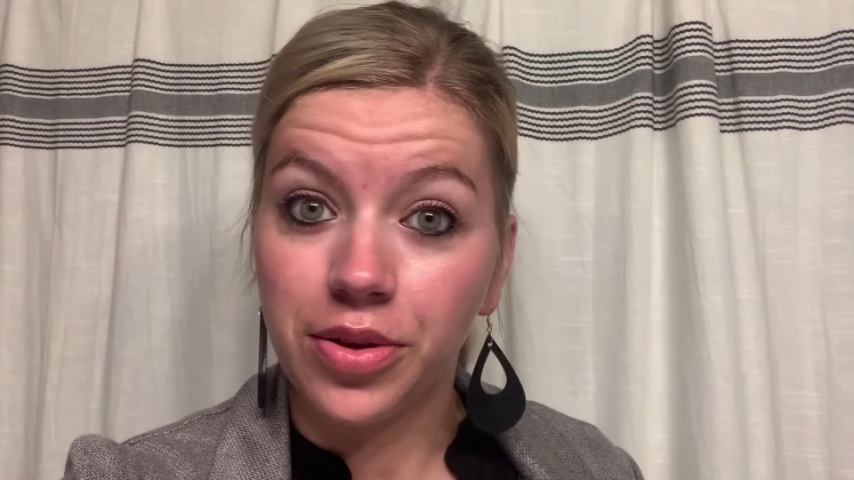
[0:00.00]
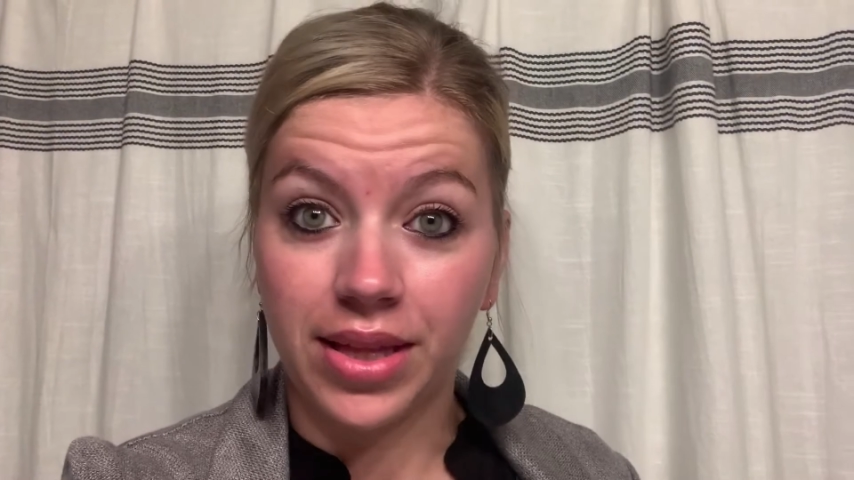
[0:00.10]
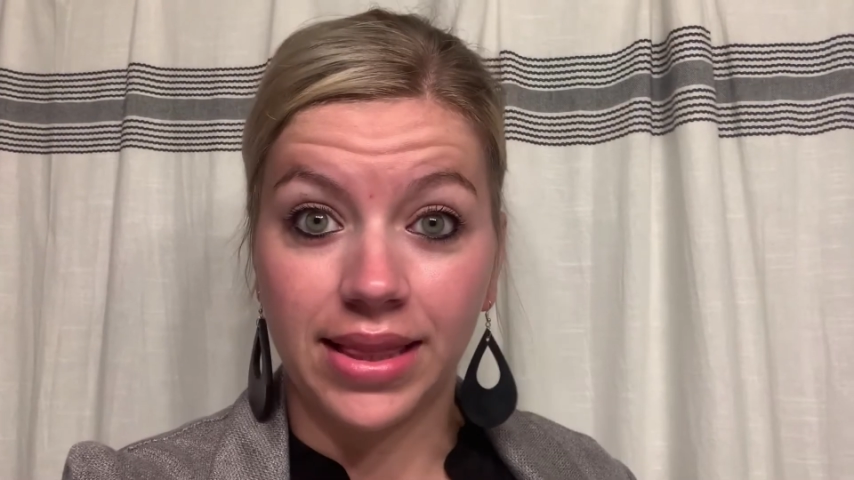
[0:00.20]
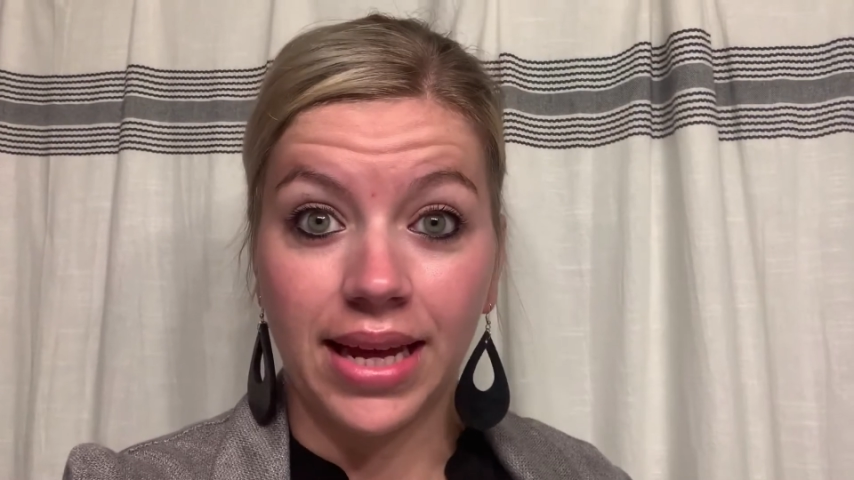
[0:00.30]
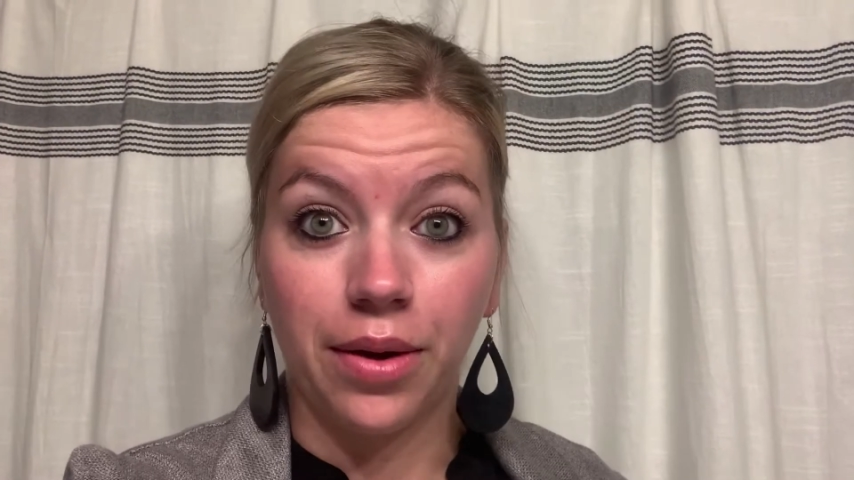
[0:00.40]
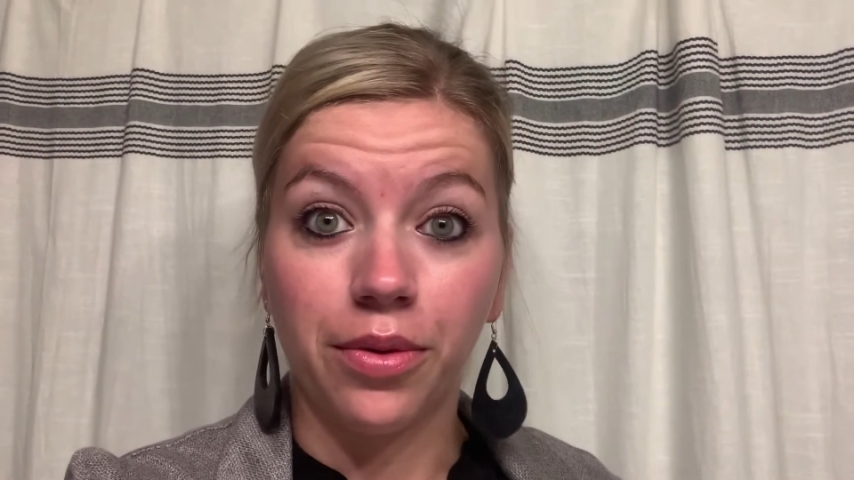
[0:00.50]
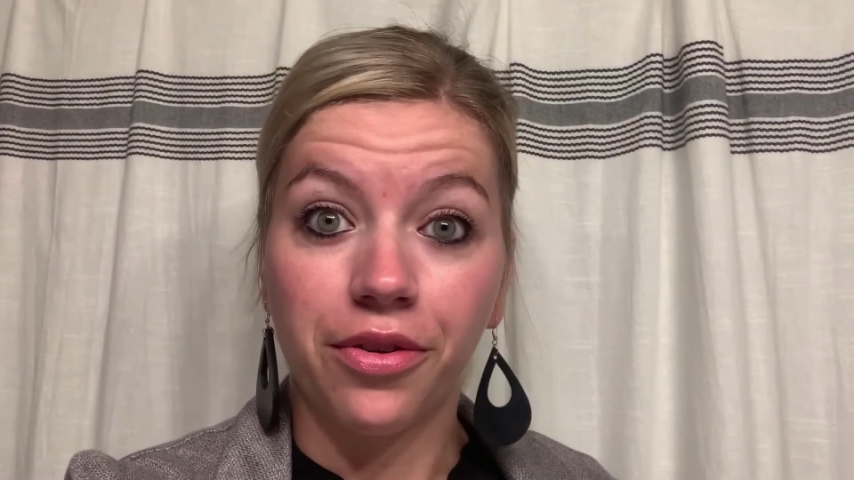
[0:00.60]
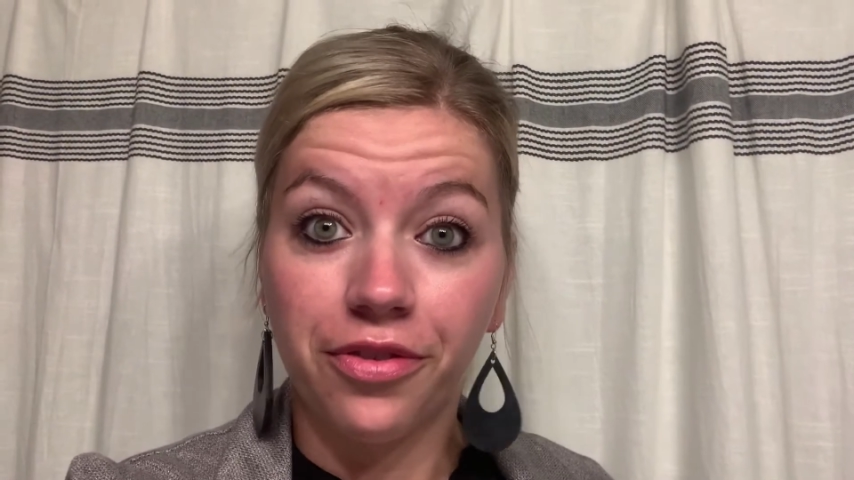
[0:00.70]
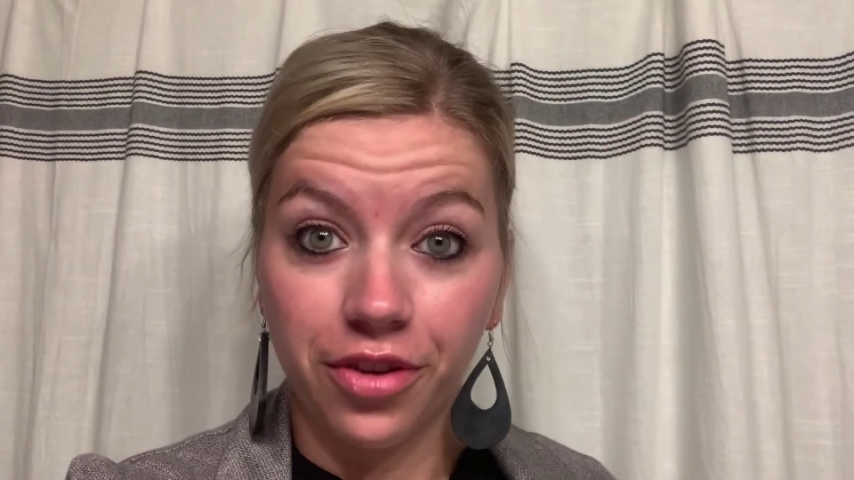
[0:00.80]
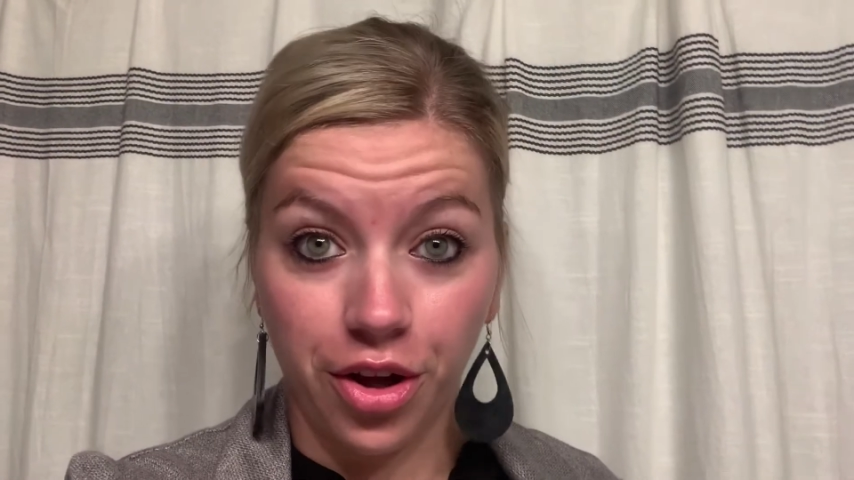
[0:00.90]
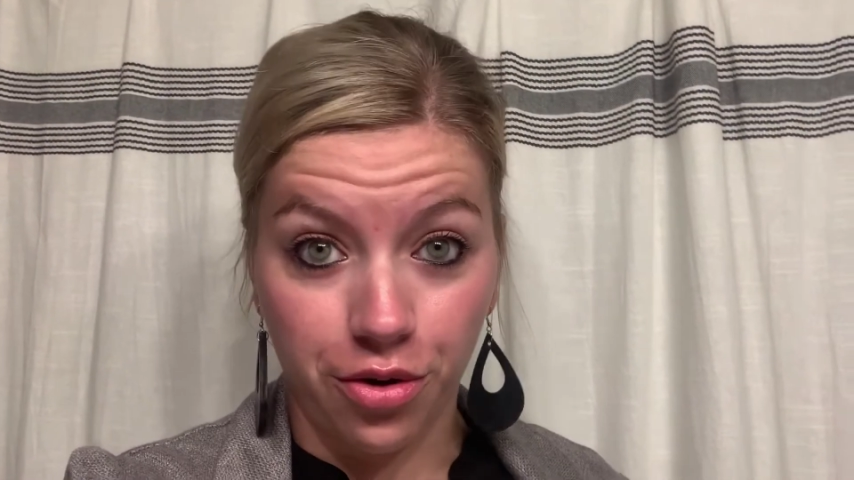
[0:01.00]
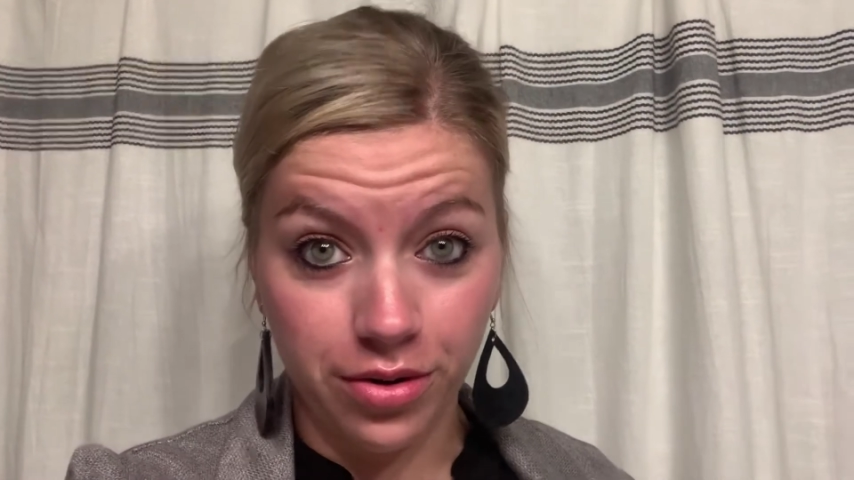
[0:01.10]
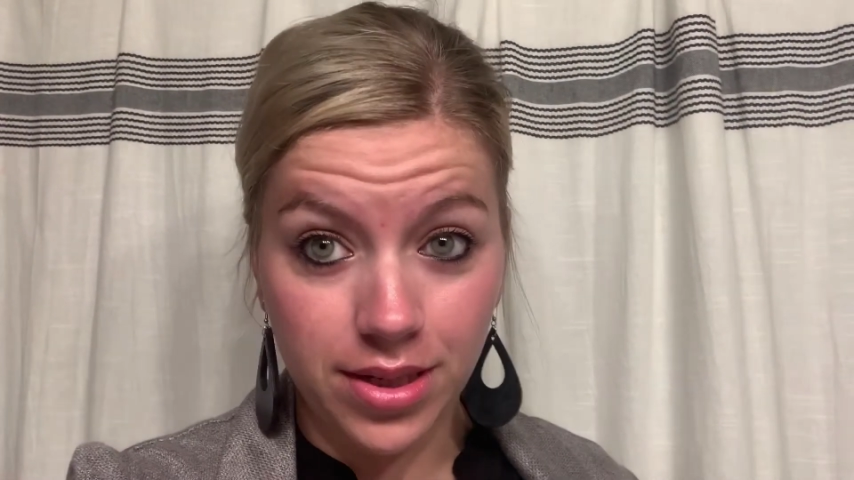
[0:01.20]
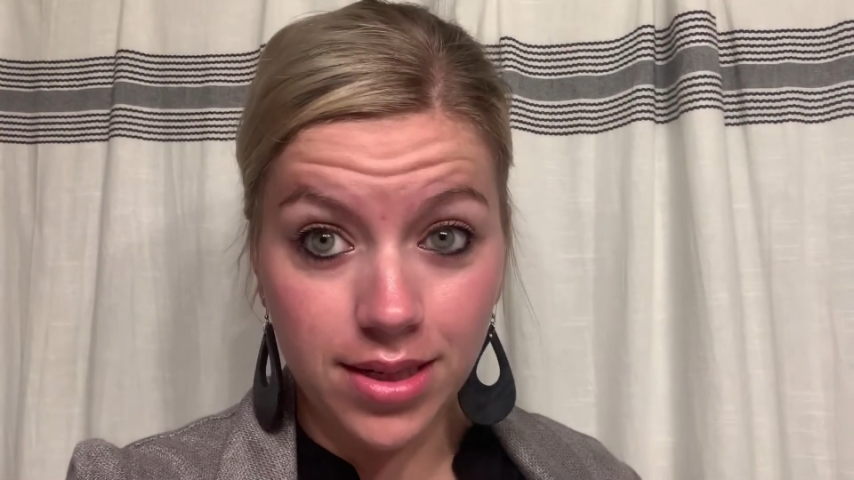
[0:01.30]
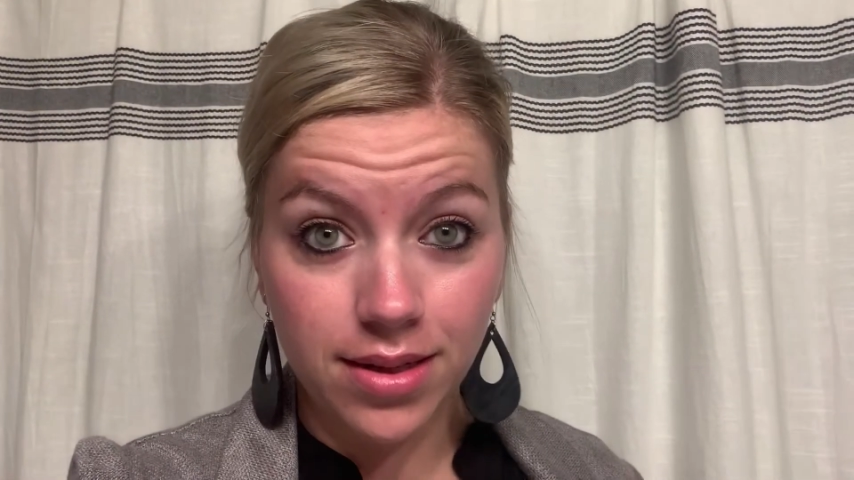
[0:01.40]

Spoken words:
think that it will float?